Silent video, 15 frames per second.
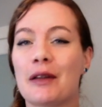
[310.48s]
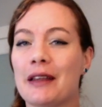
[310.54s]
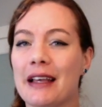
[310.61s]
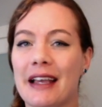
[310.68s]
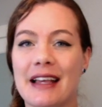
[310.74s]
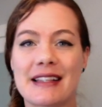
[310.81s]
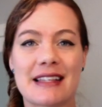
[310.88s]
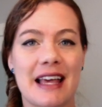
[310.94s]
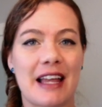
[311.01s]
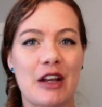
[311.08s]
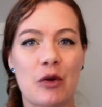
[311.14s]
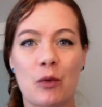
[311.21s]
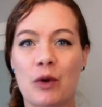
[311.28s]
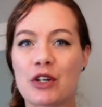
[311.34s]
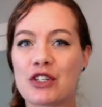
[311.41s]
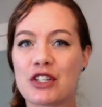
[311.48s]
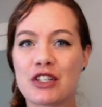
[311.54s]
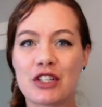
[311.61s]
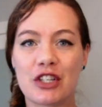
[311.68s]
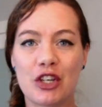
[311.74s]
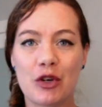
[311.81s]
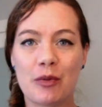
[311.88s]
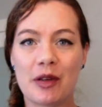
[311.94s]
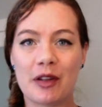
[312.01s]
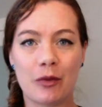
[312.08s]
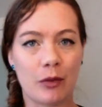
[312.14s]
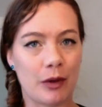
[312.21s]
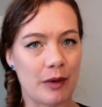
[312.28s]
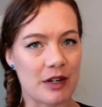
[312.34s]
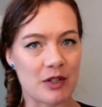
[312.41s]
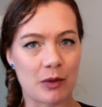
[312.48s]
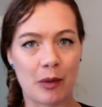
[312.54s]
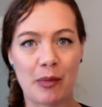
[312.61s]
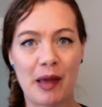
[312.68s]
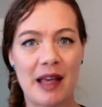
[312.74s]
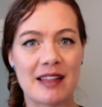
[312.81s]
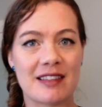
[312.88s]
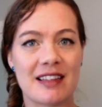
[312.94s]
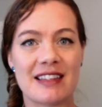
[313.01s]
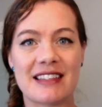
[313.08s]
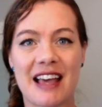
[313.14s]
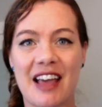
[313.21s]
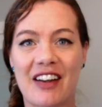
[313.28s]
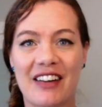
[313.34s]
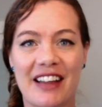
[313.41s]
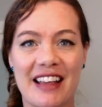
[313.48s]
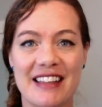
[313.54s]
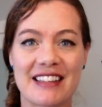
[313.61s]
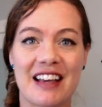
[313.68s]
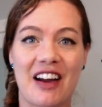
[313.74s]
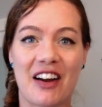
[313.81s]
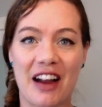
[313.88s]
Like I said, we're just human. We wear sweatpants on Saturdays.